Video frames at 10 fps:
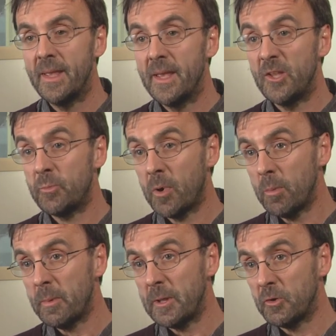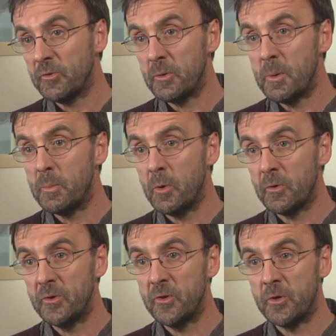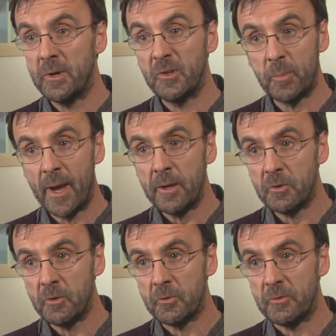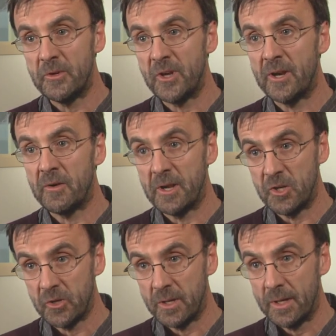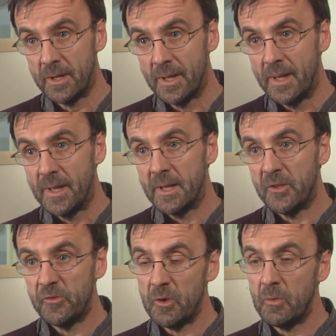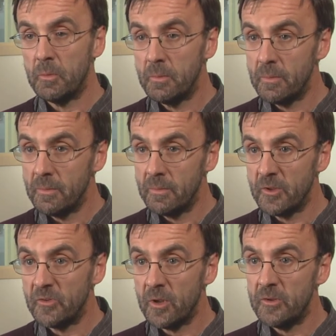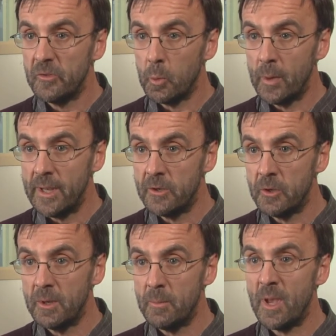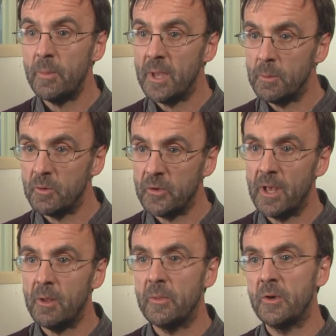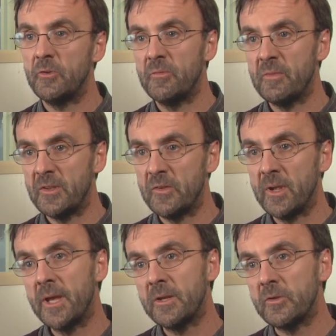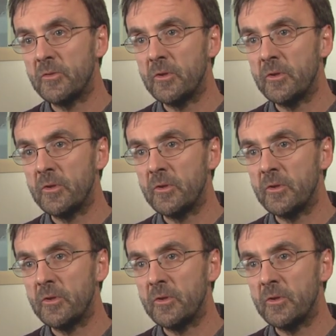It's probably also important during spinal cord regeneration. And so the studies that we are doing may be able to help those investigators